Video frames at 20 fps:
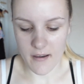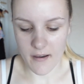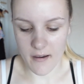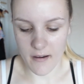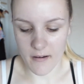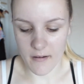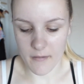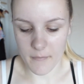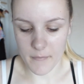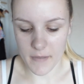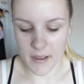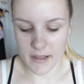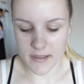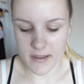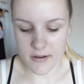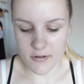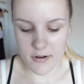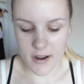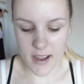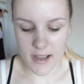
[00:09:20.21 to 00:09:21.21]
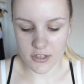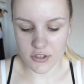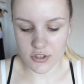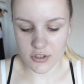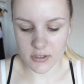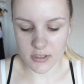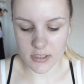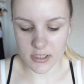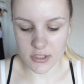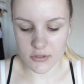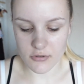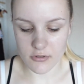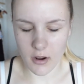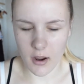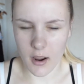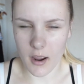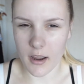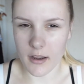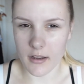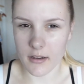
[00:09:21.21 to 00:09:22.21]
and they were actually
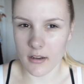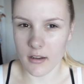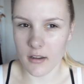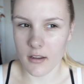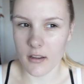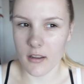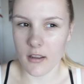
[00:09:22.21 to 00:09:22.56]
dry